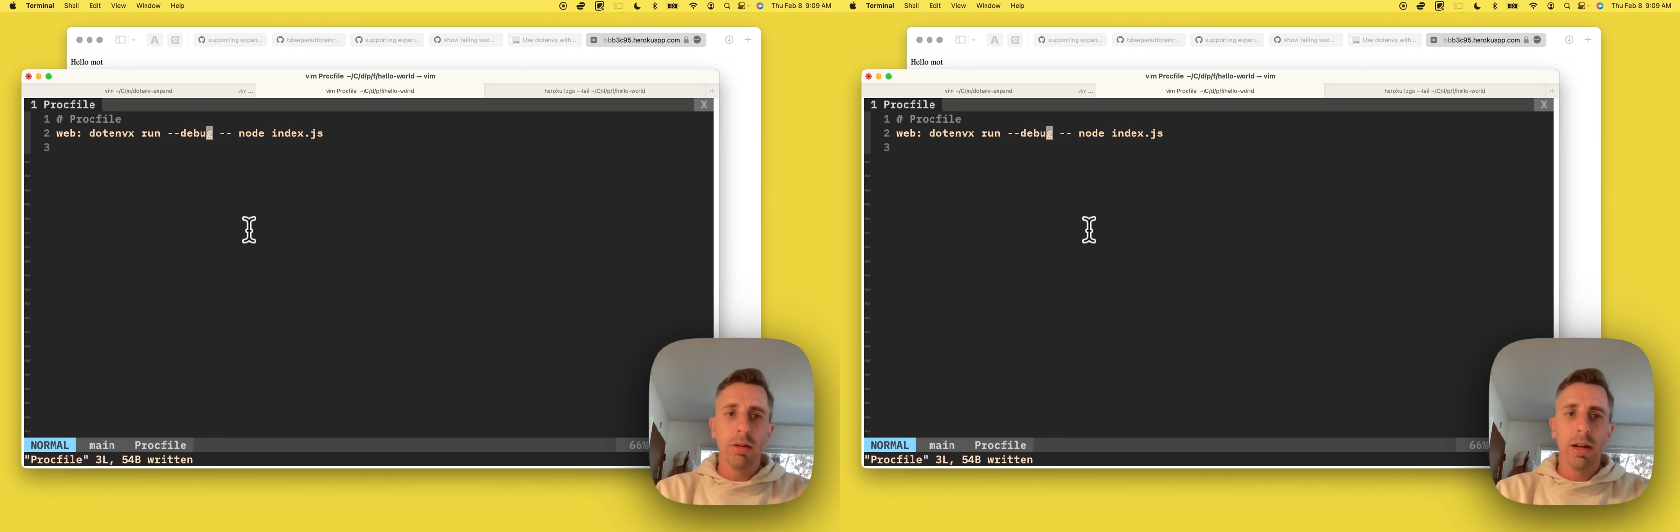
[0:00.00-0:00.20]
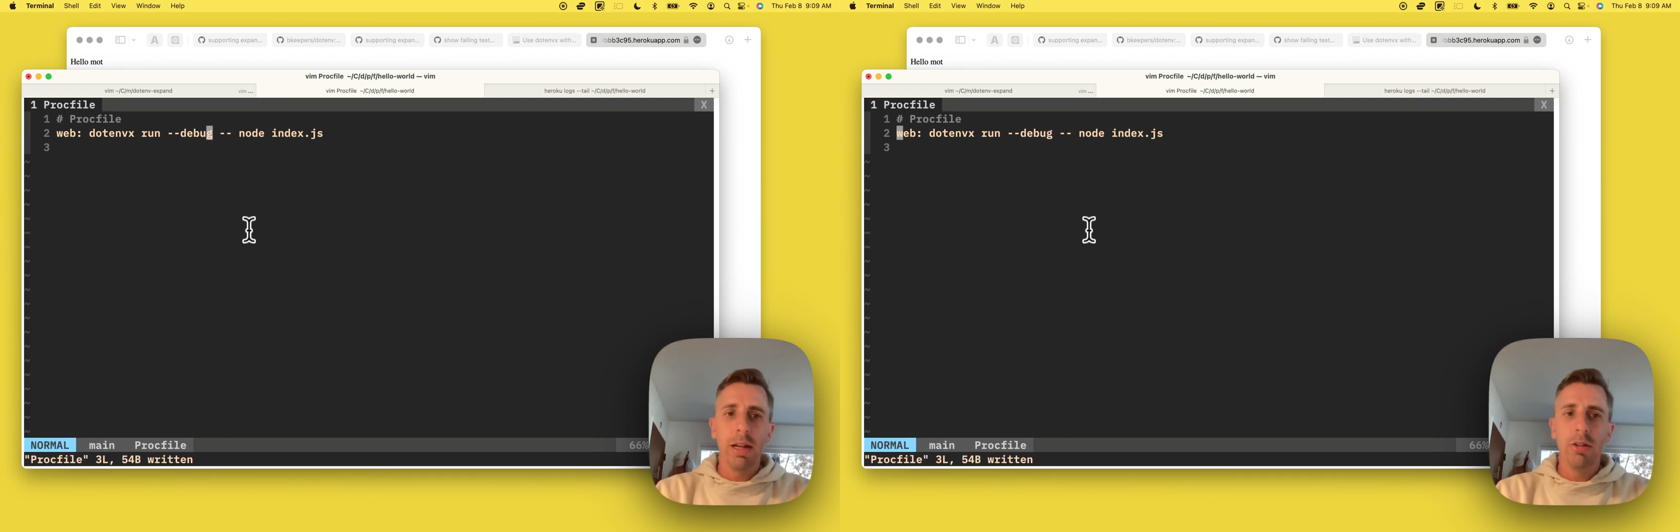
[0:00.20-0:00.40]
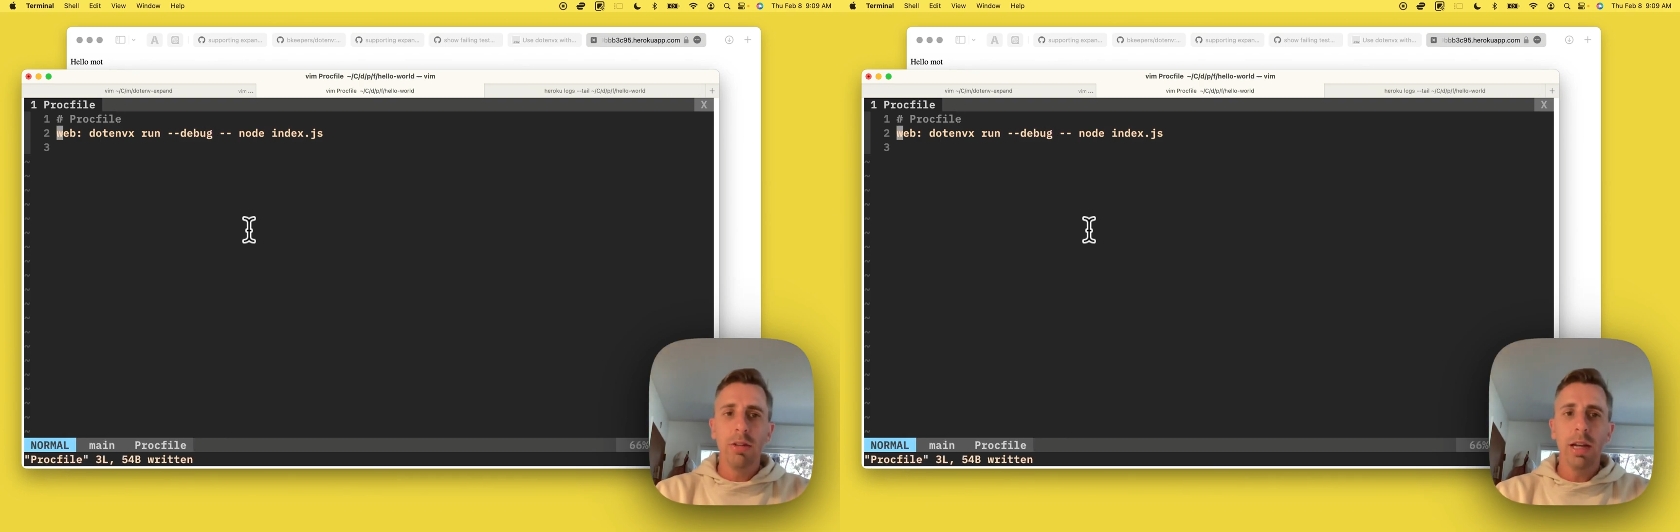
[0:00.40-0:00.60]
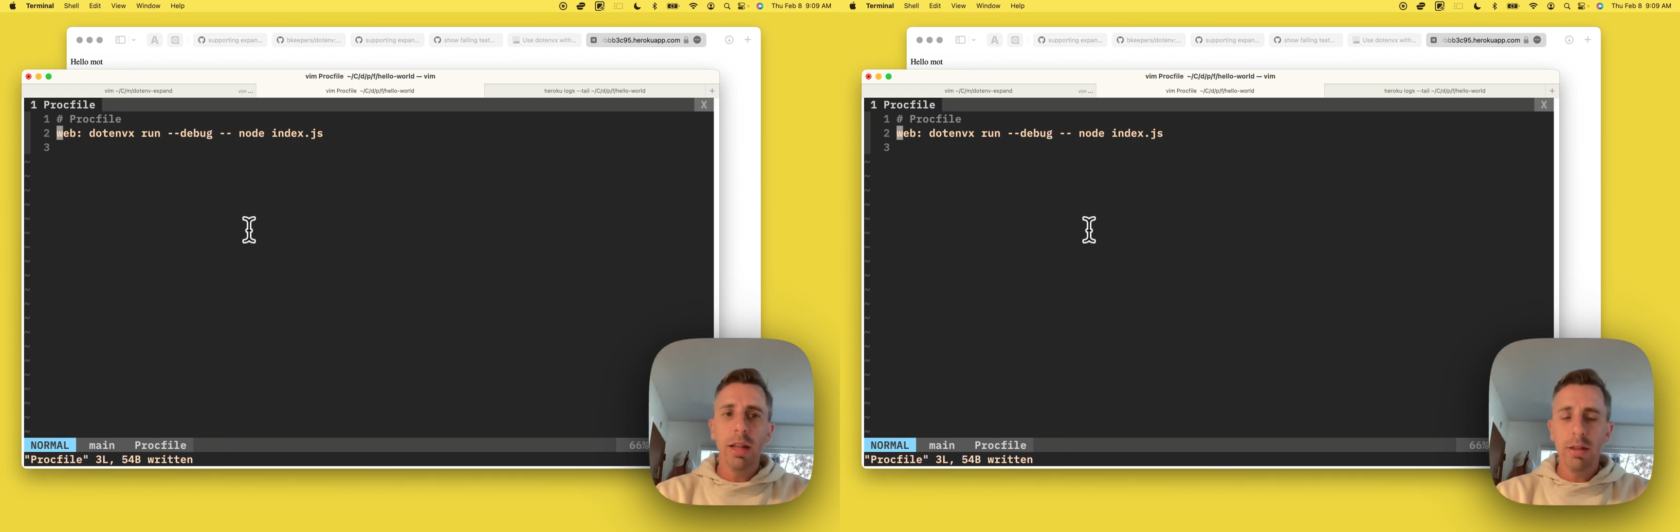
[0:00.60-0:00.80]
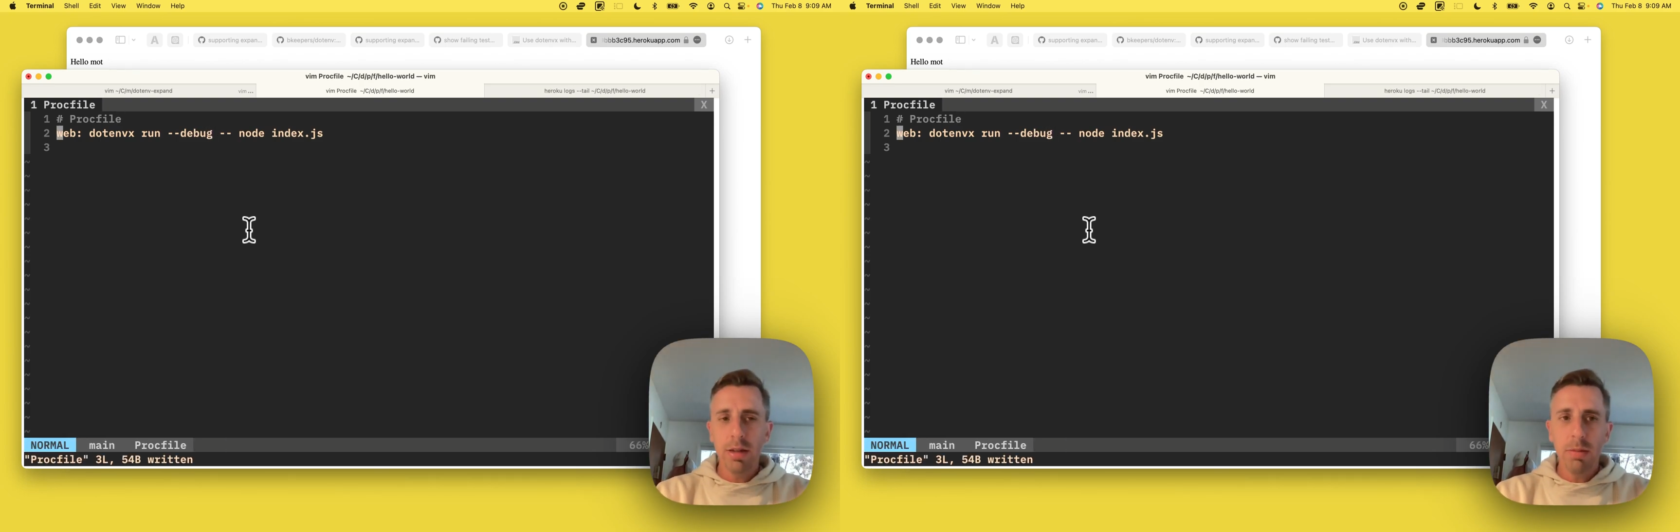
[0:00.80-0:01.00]
right? Just
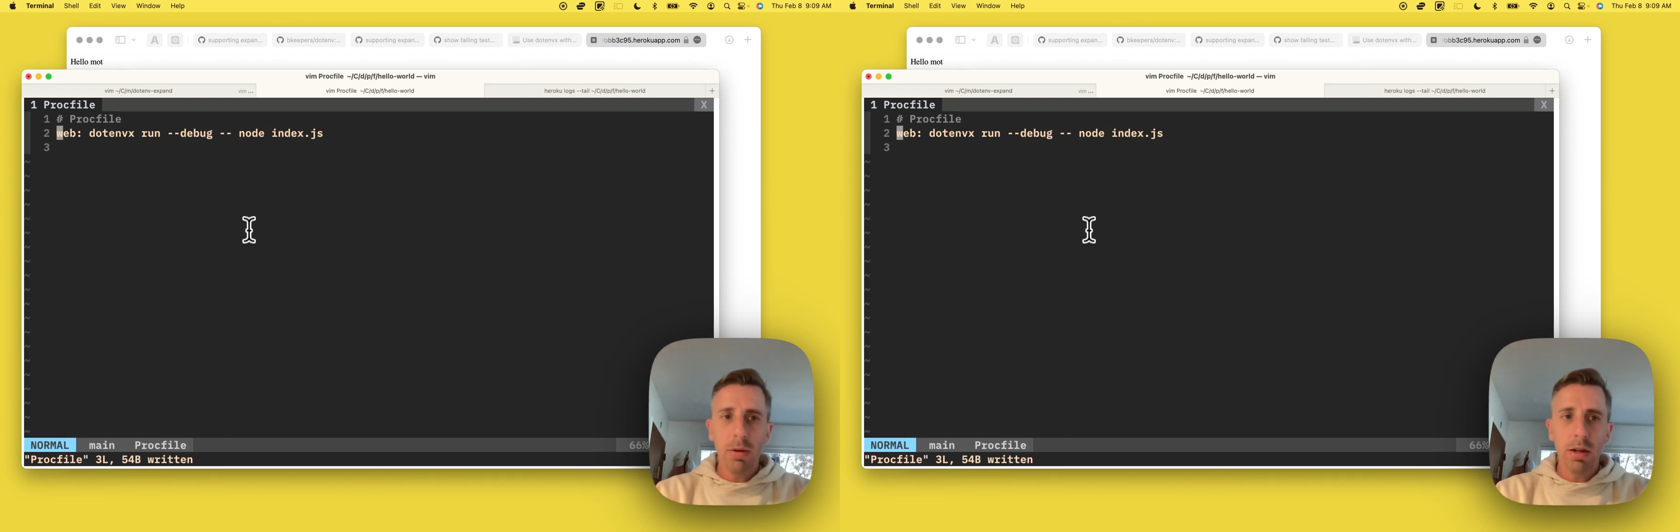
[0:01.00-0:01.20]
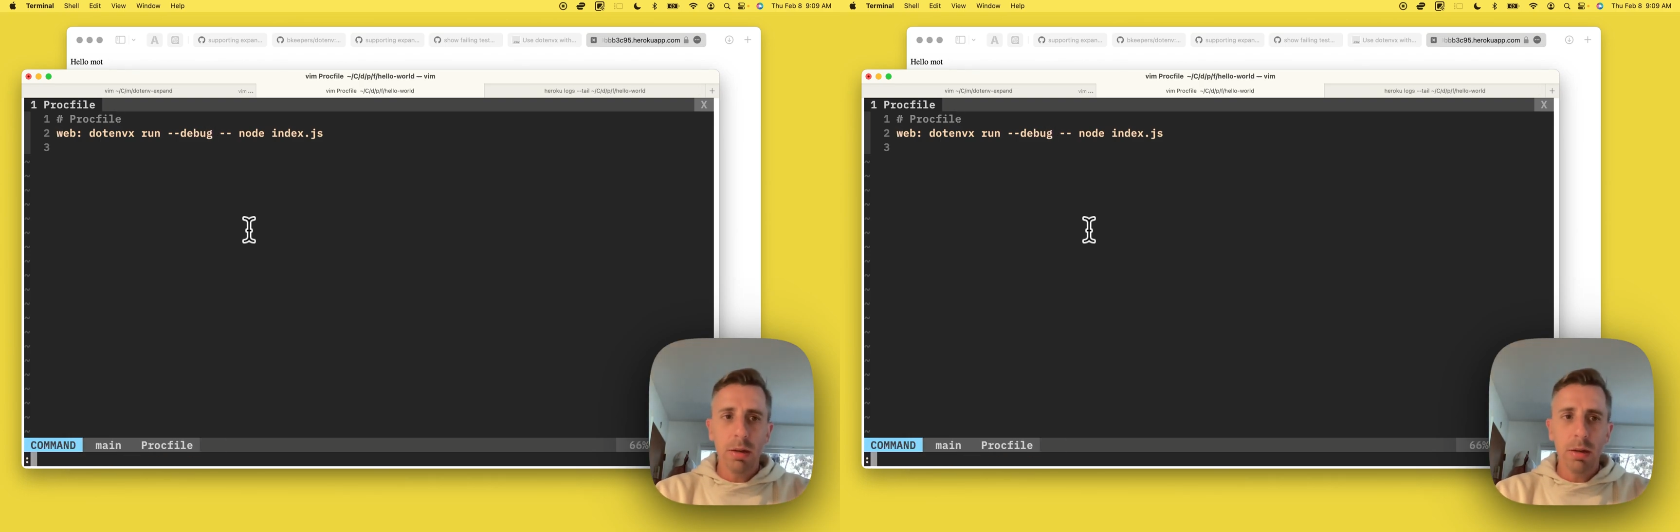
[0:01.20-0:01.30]
add the debug